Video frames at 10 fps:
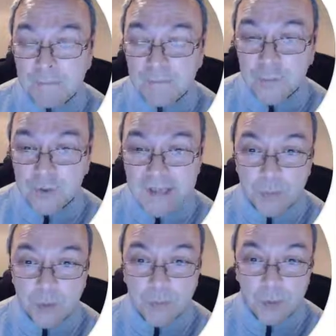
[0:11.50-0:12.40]
For
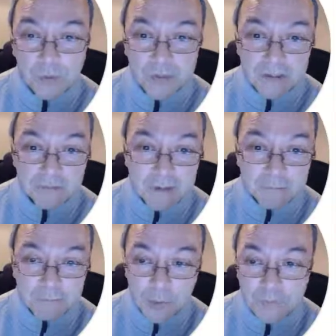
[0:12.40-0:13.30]
example, pool in-ground
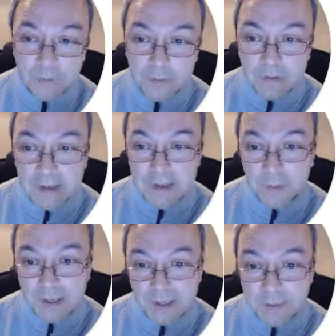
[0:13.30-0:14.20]
removal, and
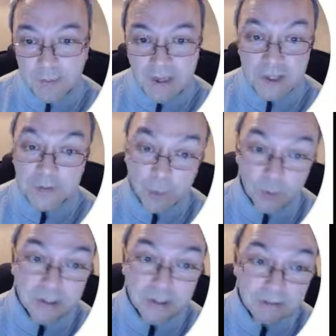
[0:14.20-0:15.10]
my landing page has pool
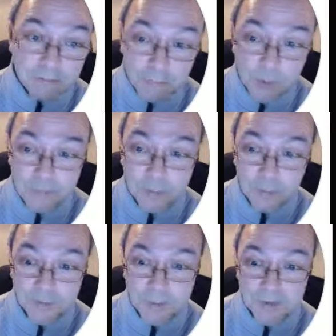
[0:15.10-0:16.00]
in-ground removal,
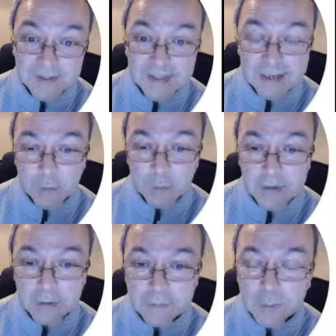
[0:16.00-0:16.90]
so it's exactly what they're
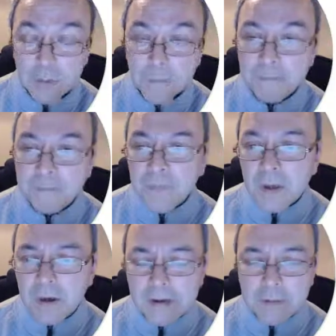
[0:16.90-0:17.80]
looking for.
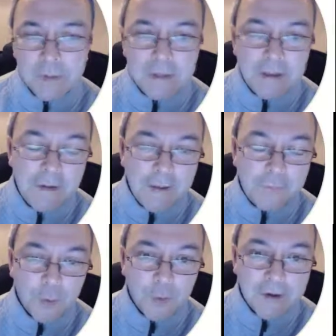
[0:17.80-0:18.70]
All right, well, if
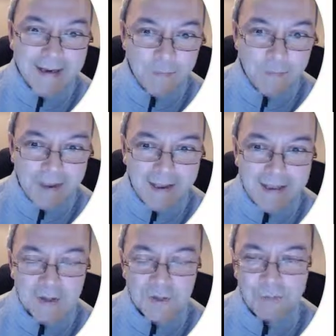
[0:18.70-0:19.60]
your landing
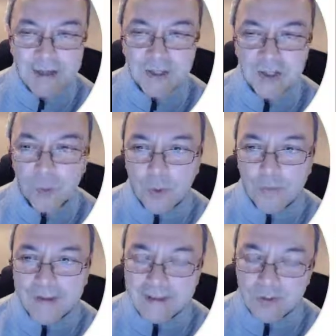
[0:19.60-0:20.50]
page matches what
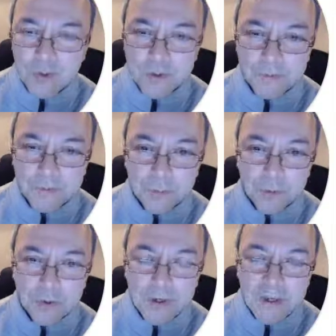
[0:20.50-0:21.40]
they search
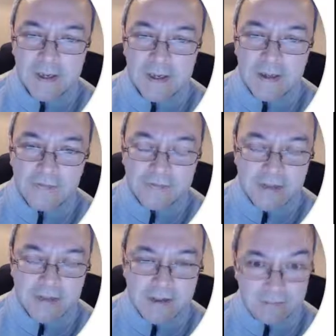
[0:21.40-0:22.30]
for,
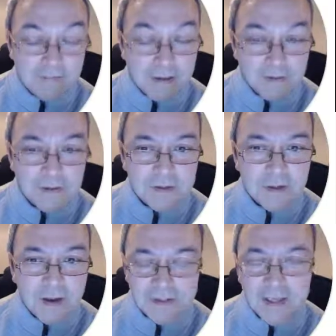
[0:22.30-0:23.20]
then
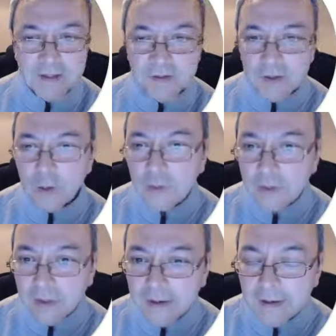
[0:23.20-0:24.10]
I'd say that's a good
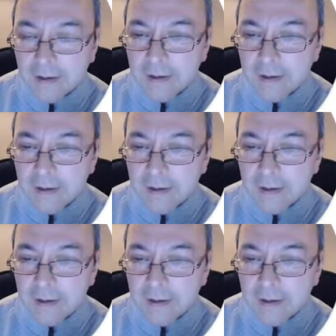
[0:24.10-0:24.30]
thing,